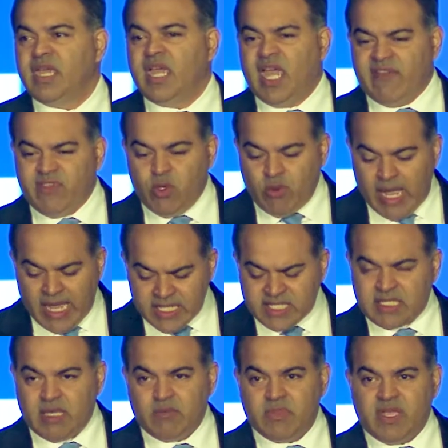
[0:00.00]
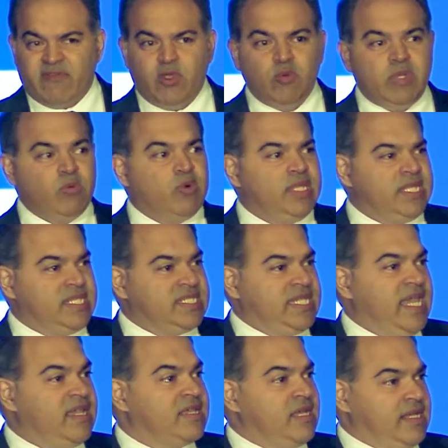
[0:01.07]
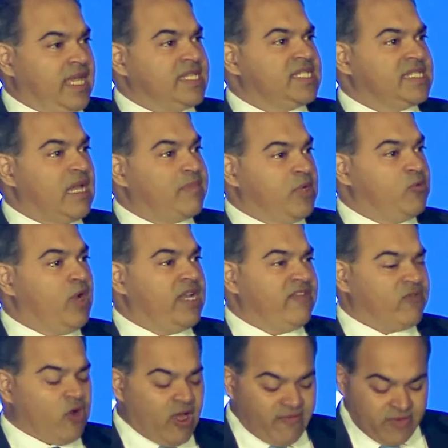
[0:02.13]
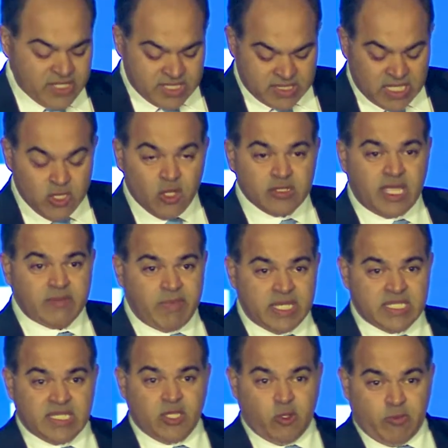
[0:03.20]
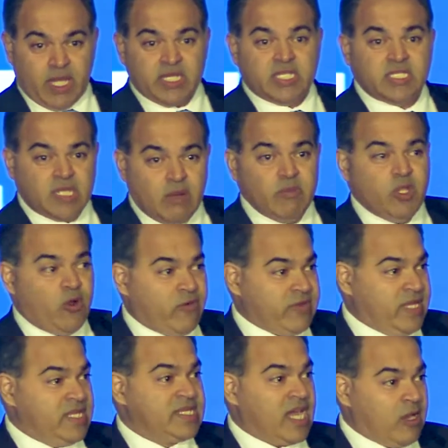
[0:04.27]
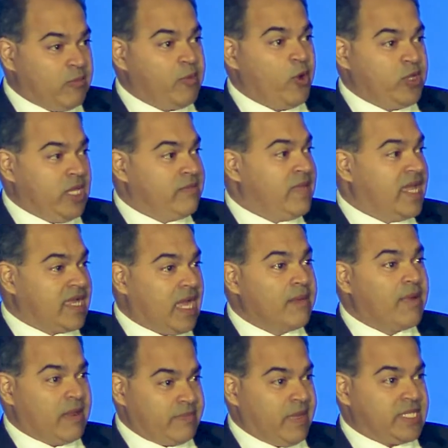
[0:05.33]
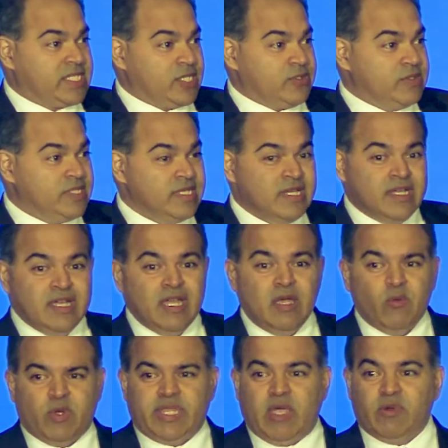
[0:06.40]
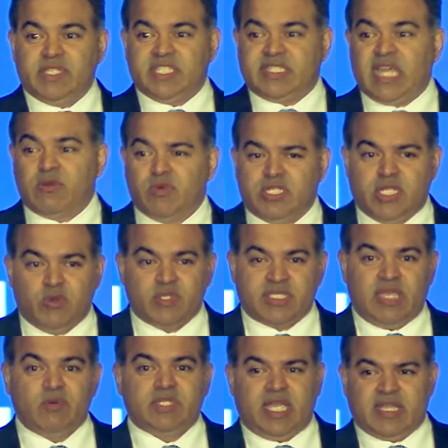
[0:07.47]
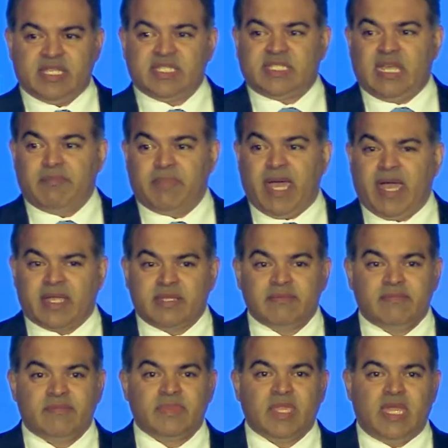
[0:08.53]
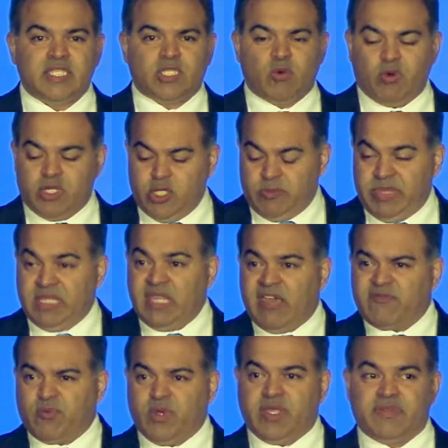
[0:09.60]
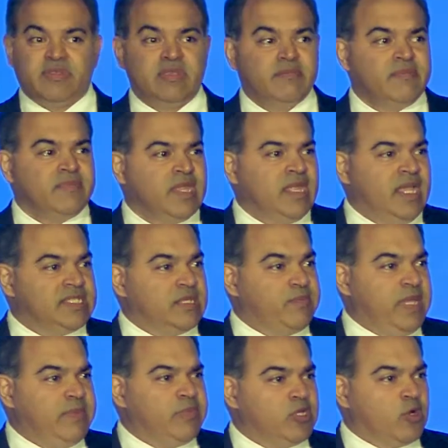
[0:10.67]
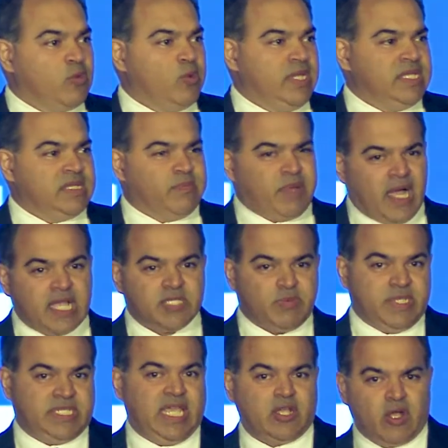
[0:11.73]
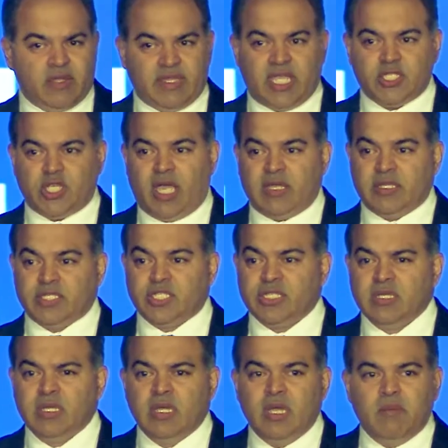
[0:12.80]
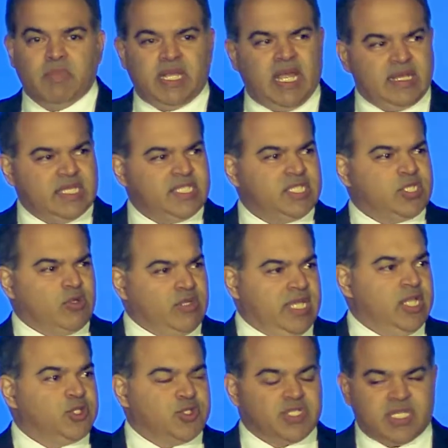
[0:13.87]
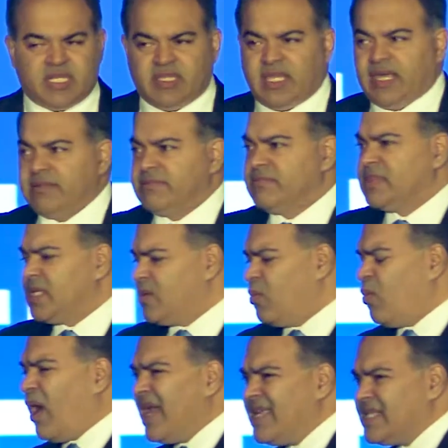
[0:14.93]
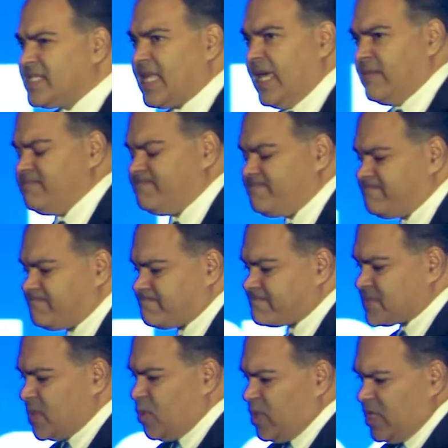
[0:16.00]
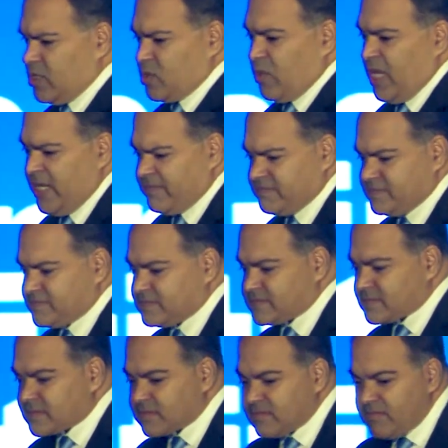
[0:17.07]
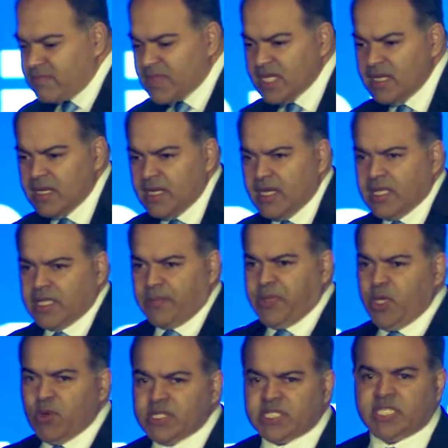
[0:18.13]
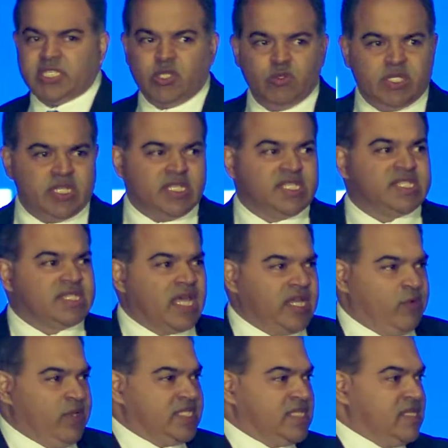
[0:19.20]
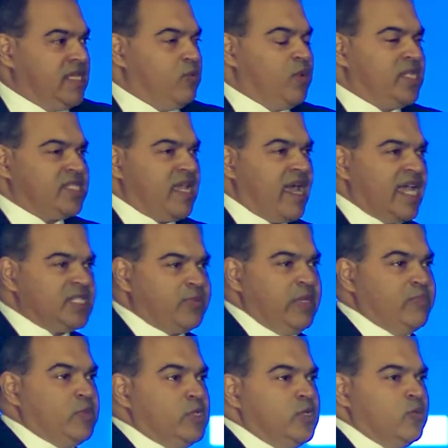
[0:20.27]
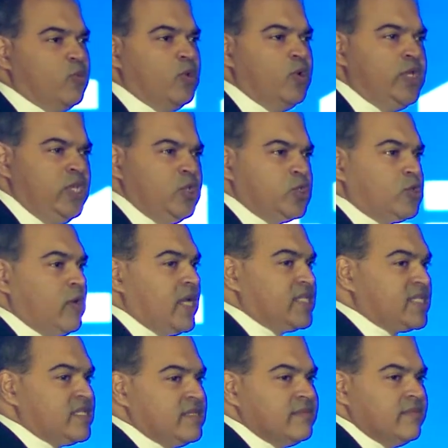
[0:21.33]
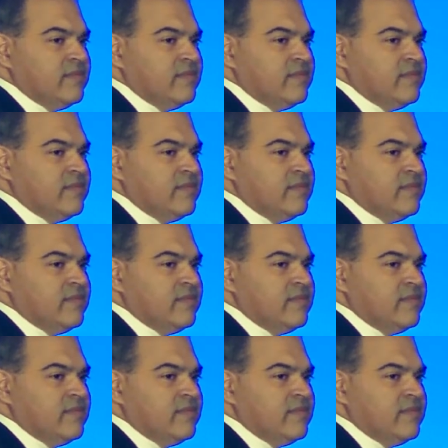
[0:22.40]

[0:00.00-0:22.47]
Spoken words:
If you asked them if you would be willing to take a next step in running for office, they'd look like basically they're about to tumble over the entire podium like I'm about to. What they instead would do is they would take a step back. And so what you'd be left with is the people that are willing to possibly take on that challenge, but not necessarily interested in that. Why is that? Well, here's why. The Pew Institute did a study recently in which they asked people, who do you trust?